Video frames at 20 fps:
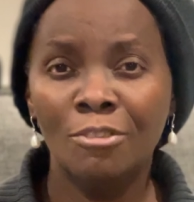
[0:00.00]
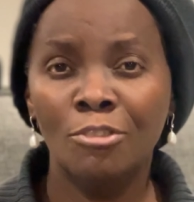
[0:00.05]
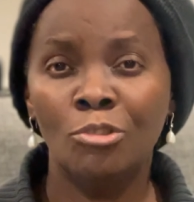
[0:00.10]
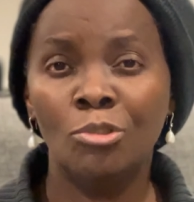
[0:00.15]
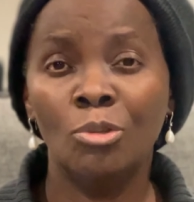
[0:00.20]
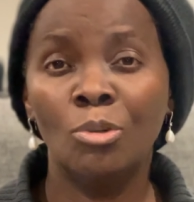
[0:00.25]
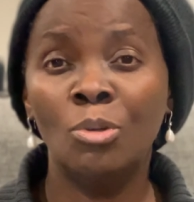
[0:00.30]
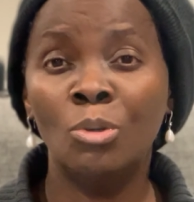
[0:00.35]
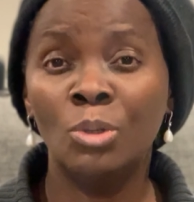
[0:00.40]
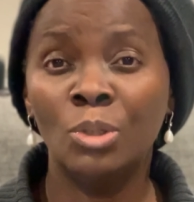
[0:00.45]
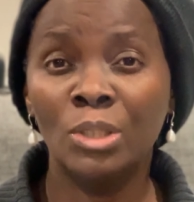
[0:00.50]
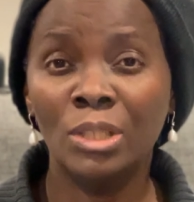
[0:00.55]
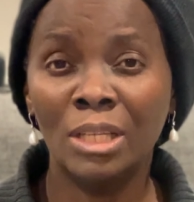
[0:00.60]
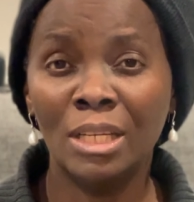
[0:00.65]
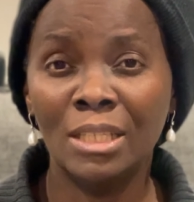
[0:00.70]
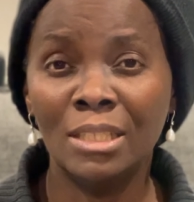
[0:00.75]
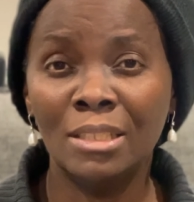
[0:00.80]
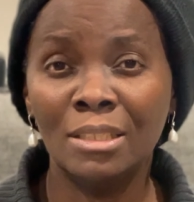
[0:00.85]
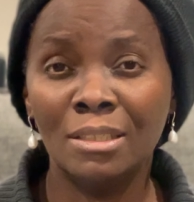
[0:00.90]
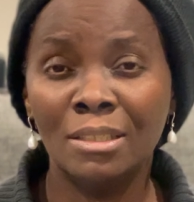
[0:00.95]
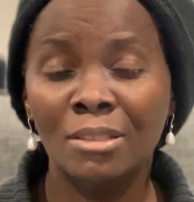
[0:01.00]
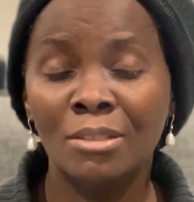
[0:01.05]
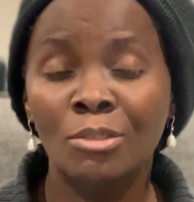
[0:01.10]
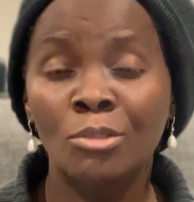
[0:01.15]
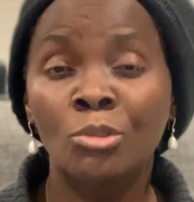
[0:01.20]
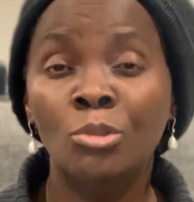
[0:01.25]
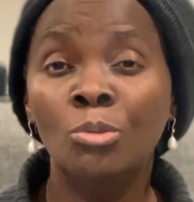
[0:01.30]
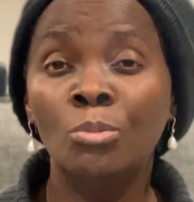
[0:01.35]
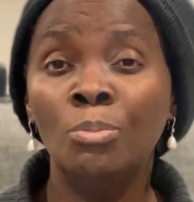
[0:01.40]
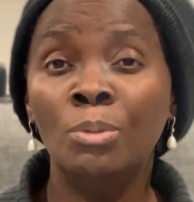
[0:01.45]
to others
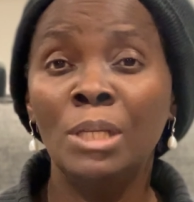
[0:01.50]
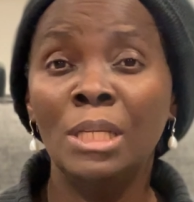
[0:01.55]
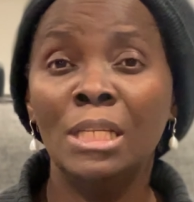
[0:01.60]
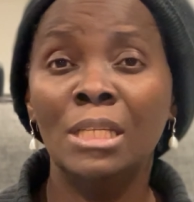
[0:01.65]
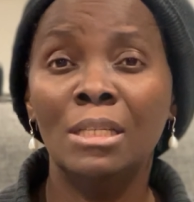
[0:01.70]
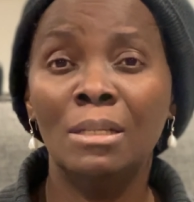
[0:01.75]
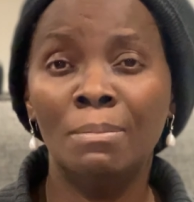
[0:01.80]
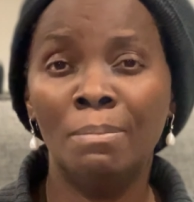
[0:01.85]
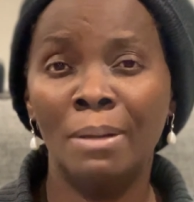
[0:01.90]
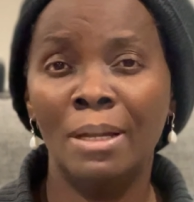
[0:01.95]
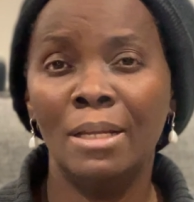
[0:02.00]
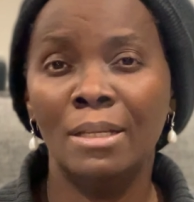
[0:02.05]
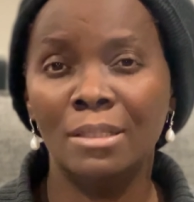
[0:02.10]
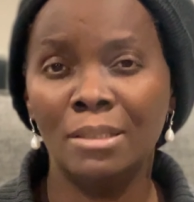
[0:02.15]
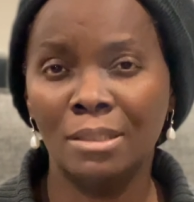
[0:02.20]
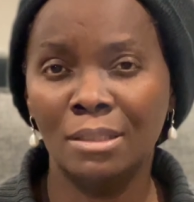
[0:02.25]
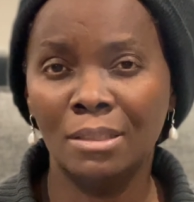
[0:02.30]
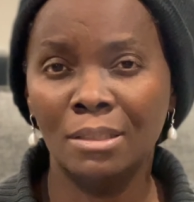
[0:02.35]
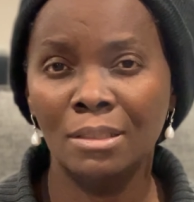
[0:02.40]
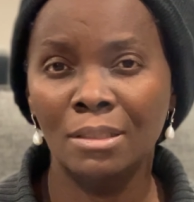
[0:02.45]
to being the best.